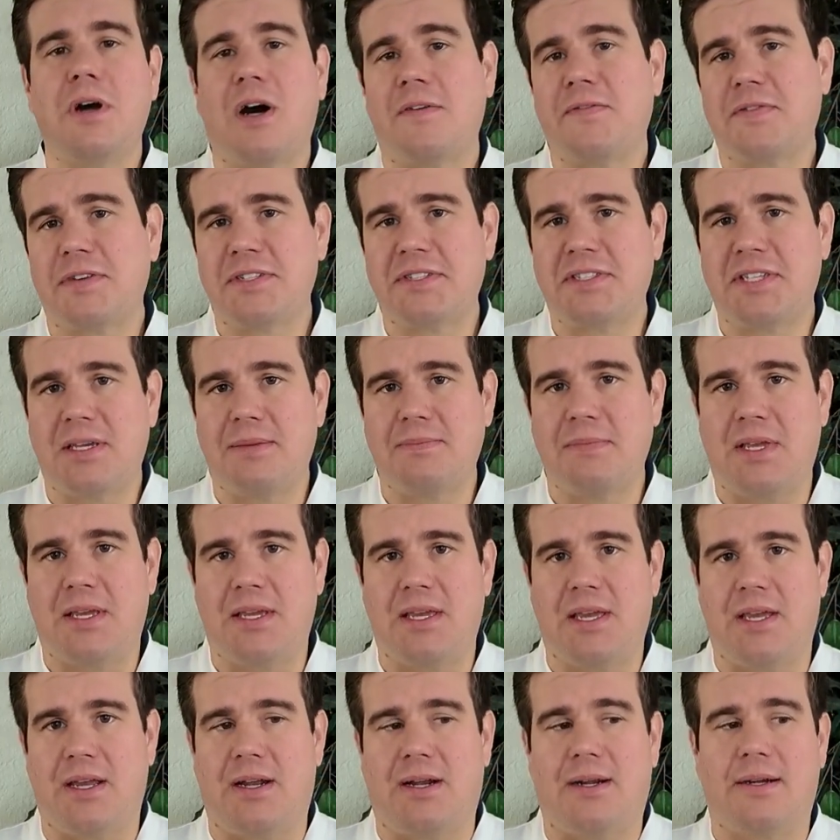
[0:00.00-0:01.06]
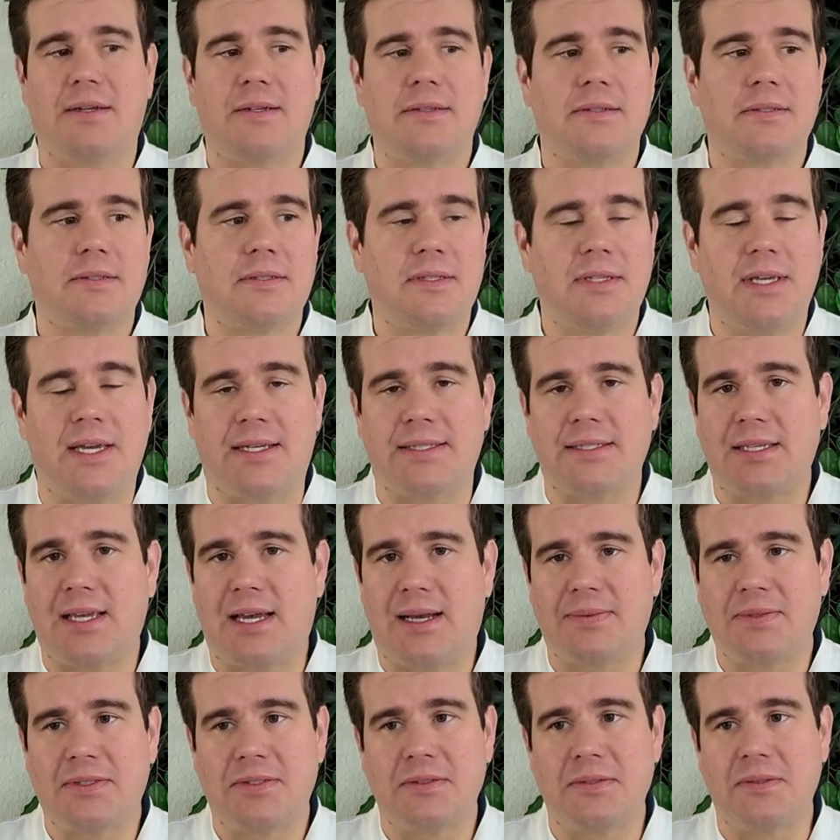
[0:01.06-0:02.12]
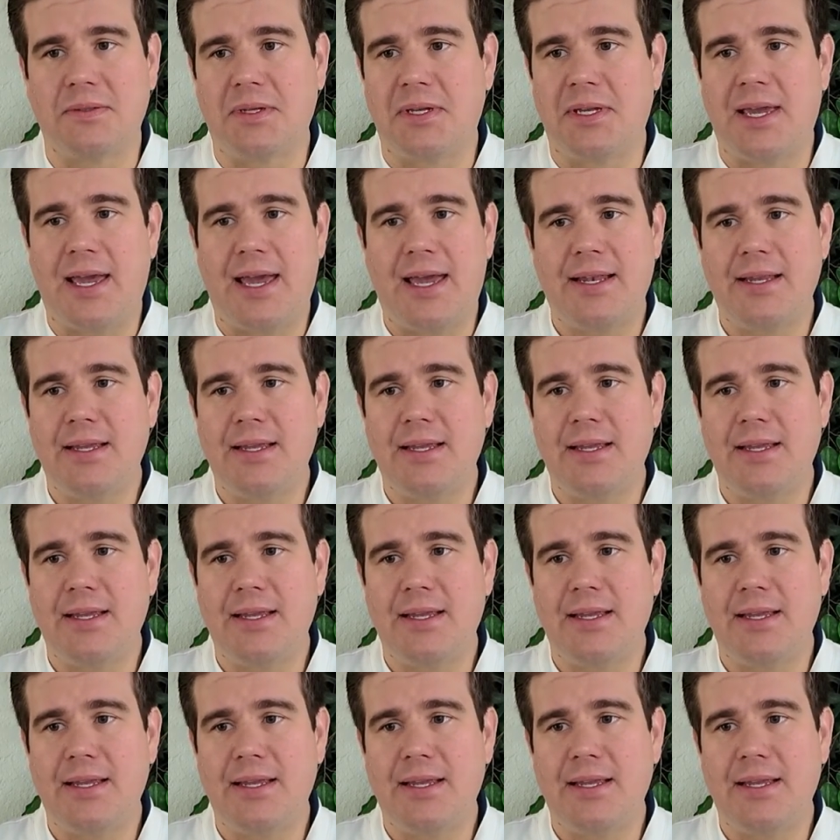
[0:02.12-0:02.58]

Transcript: offer same-day care? Yes, absolutely.